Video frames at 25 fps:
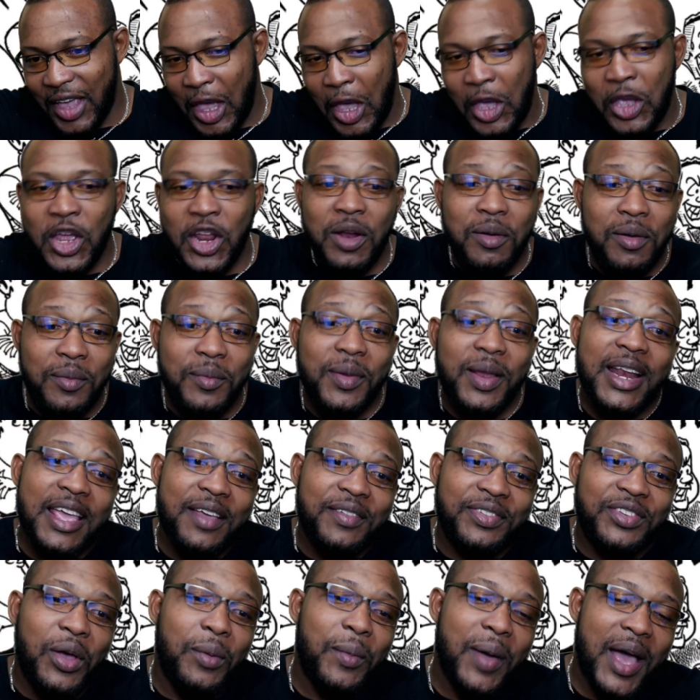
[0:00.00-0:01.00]
You know, I
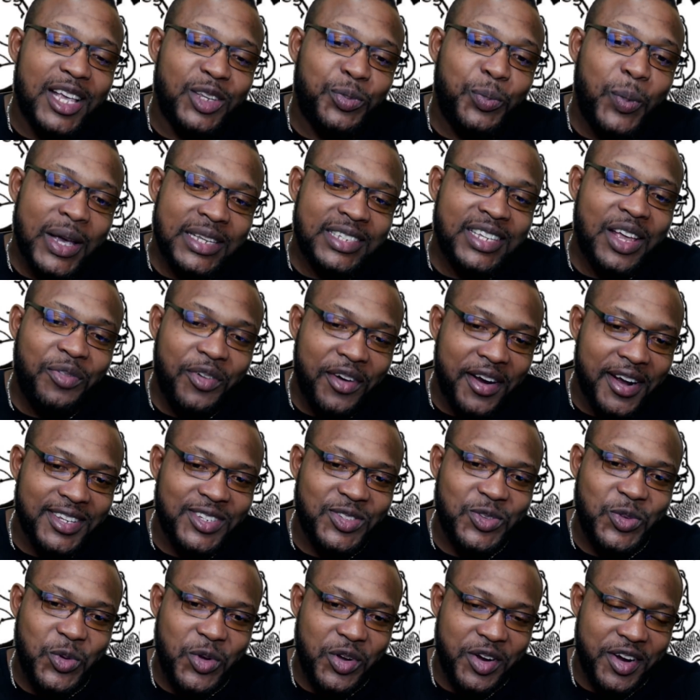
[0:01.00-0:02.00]
believe some aspects of her
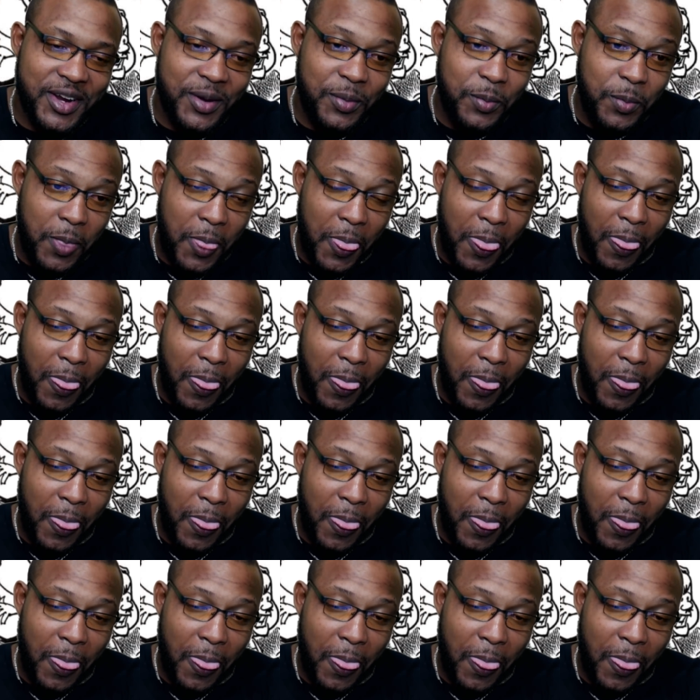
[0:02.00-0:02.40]
story.